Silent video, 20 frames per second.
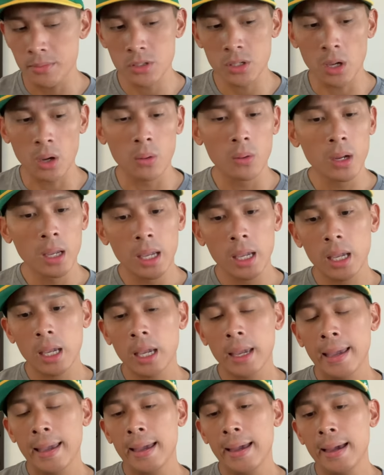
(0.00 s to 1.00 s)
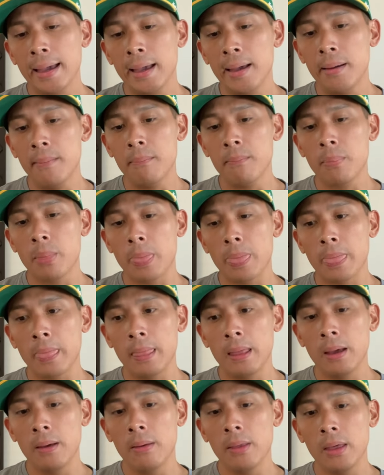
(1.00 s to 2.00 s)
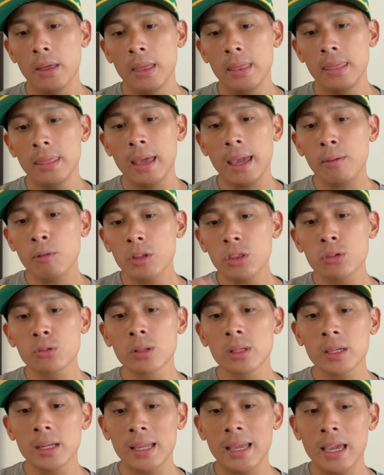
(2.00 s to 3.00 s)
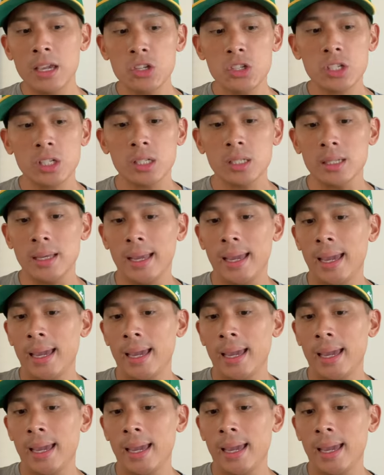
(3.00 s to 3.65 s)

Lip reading: So they went through litigation